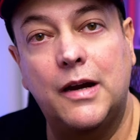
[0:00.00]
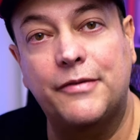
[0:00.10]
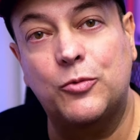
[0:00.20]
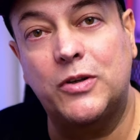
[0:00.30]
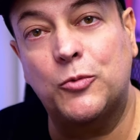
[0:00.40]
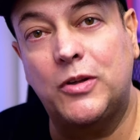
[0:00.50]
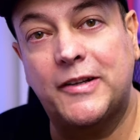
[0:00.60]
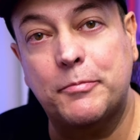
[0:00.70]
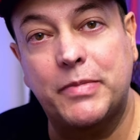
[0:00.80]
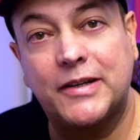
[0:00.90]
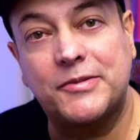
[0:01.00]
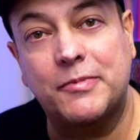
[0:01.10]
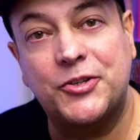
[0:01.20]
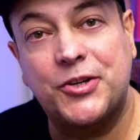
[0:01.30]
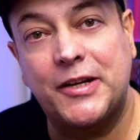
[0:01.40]
Hi everyone, welcome back to
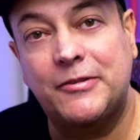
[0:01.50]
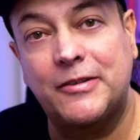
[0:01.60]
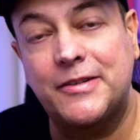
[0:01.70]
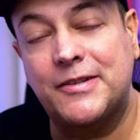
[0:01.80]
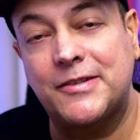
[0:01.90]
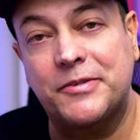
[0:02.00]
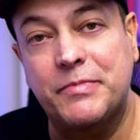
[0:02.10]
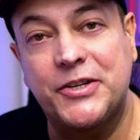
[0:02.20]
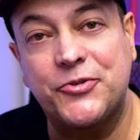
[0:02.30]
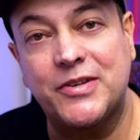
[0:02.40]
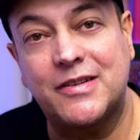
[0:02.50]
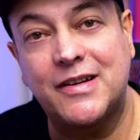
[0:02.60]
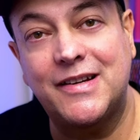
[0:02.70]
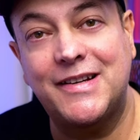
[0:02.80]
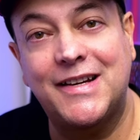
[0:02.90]
my channel. This is
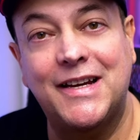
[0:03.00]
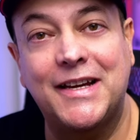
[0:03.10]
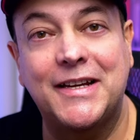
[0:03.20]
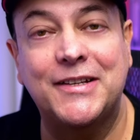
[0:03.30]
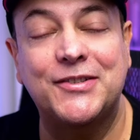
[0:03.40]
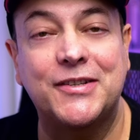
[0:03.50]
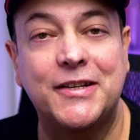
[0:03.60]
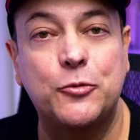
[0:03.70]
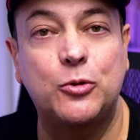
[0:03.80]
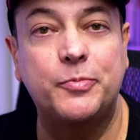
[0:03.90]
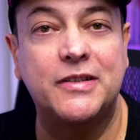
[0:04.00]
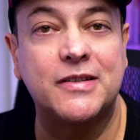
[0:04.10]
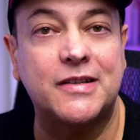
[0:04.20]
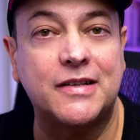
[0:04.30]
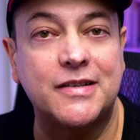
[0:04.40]
Dimitrios here, and today we'll be
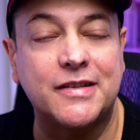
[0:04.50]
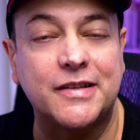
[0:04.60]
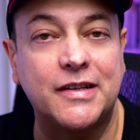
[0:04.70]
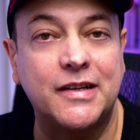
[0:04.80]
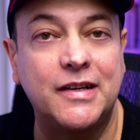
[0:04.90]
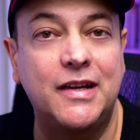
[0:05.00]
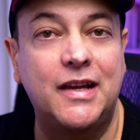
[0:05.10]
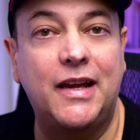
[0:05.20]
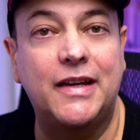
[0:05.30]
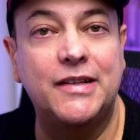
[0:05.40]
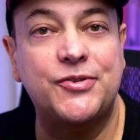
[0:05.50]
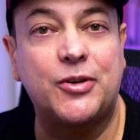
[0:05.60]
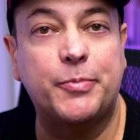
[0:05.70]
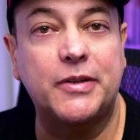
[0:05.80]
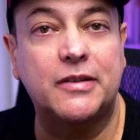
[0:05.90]
discussing a
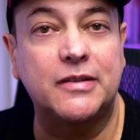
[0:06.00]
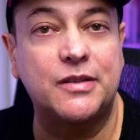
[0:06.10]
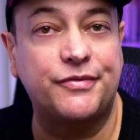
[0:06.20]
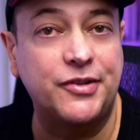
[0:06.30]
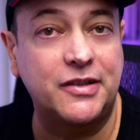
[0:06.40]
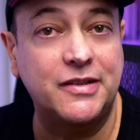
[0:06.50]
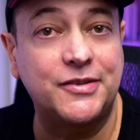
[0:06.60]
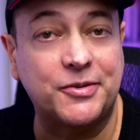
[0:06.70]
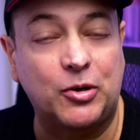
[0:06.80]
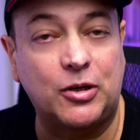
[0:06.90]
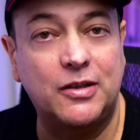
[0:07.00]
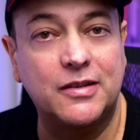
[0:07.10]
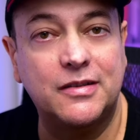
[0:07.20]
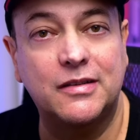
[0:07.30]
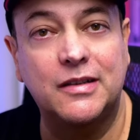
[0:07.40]
topic that's very dear to my
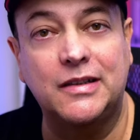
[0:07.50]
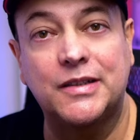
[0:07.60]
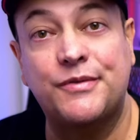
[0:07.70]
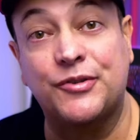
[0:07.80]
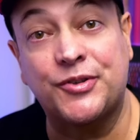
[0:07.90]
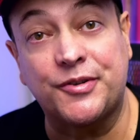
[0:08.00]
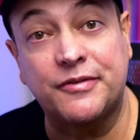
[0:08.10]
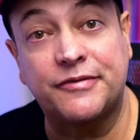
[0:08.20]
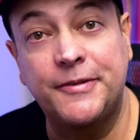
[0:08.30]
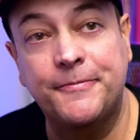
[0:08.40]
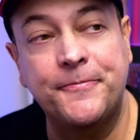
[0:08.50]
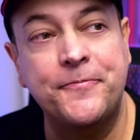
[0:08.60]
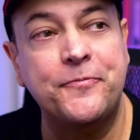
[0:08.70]
heart, and that's photography.